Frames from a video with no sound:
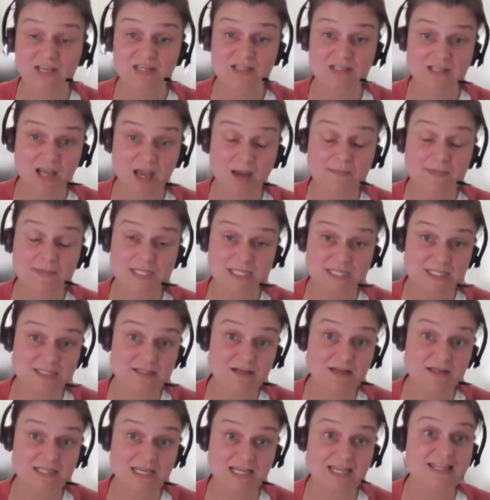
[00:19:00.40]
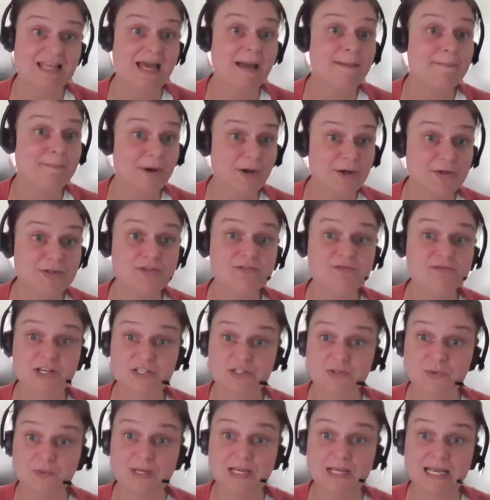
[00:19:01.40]
to come and study at that
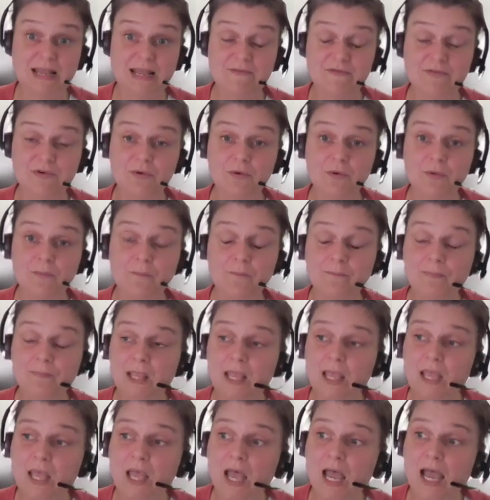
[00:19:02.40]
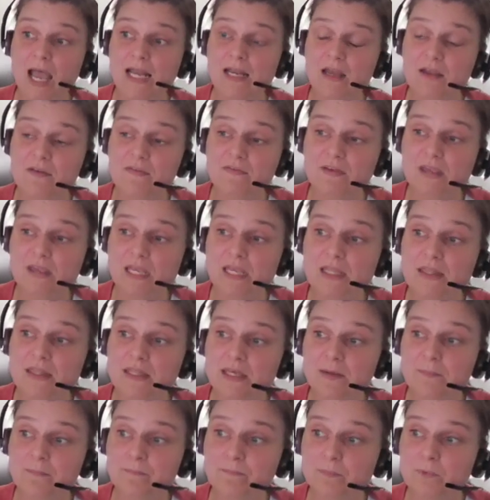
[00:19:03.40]
postgraduate level. And I think
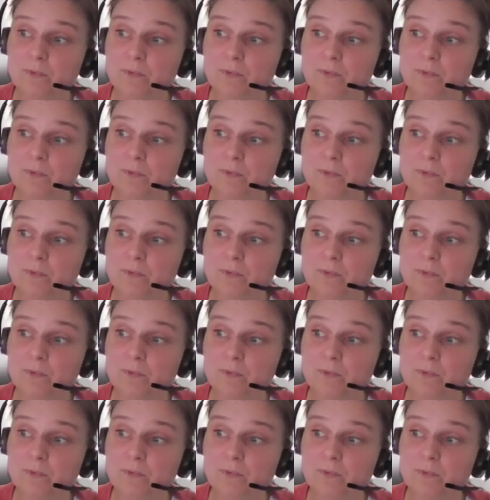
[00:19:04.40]
that